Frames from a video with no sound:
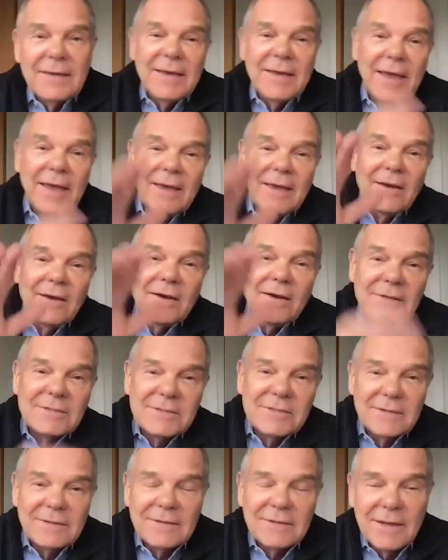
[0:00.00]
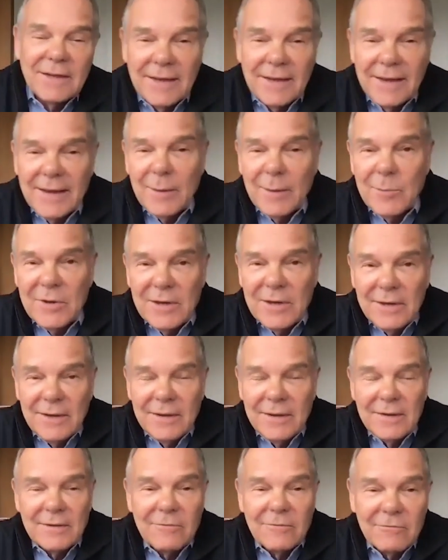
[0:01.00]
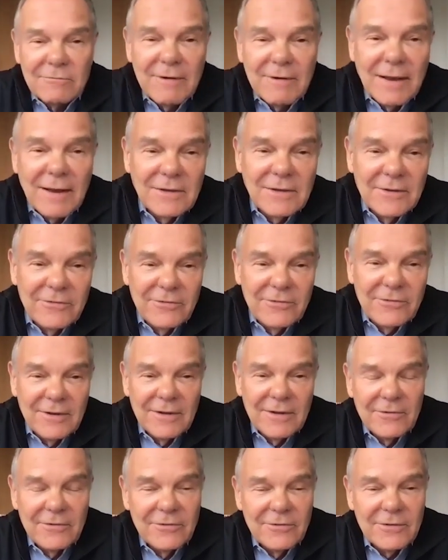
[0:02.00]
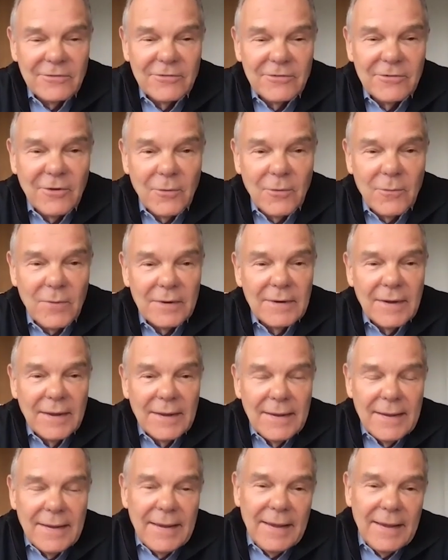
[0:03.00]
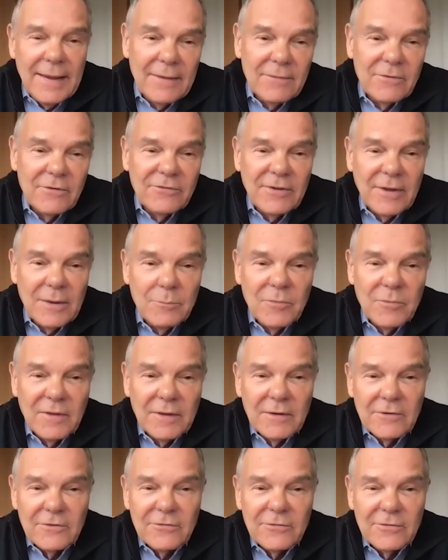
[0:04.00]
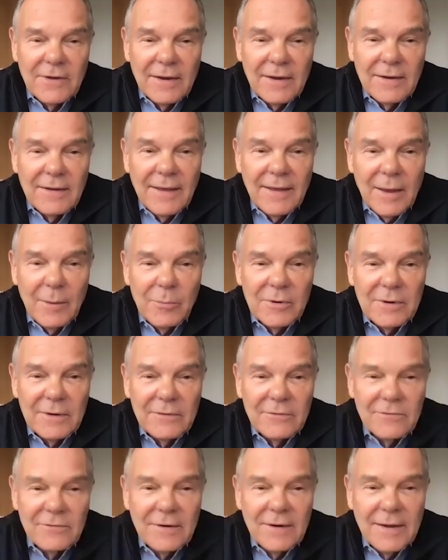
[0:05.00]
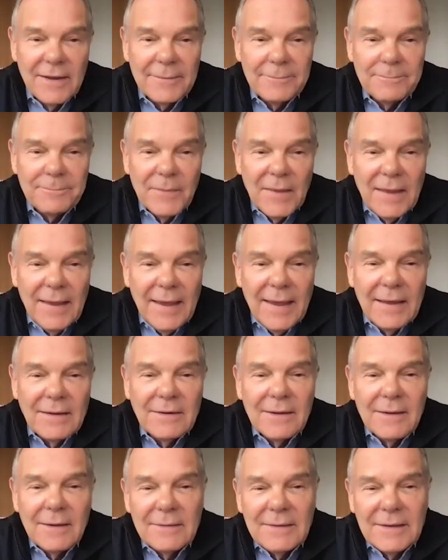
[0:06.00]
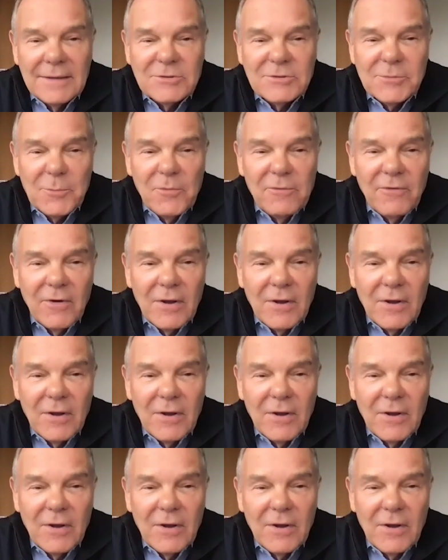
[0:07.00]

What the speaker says: chaos and calamity and recklessness and so on. And the same thing is kind of happening today. Hey, let's move